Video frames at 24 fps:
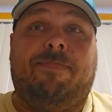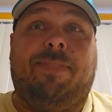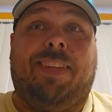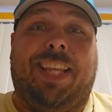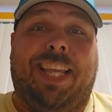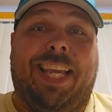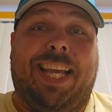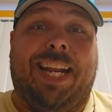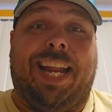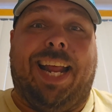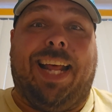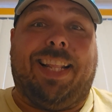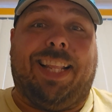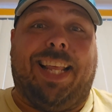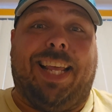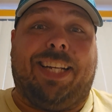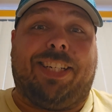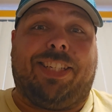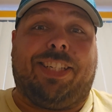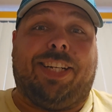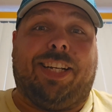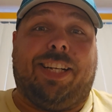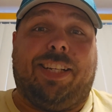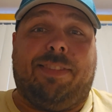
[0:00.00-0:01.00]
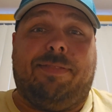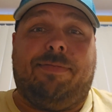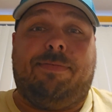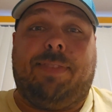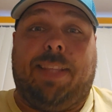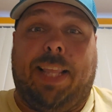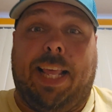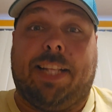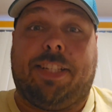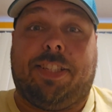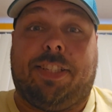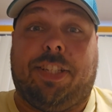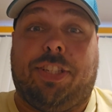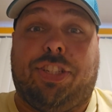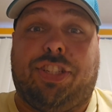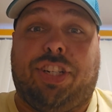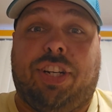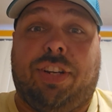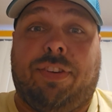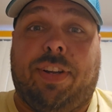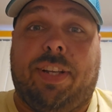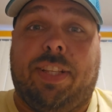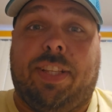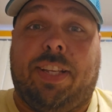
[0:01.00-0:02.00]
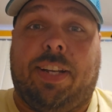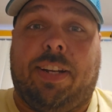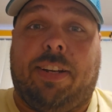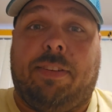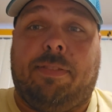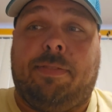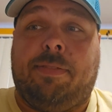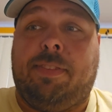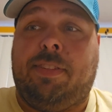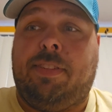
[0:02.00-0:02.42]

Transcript: get on that shit. That's the shit right there.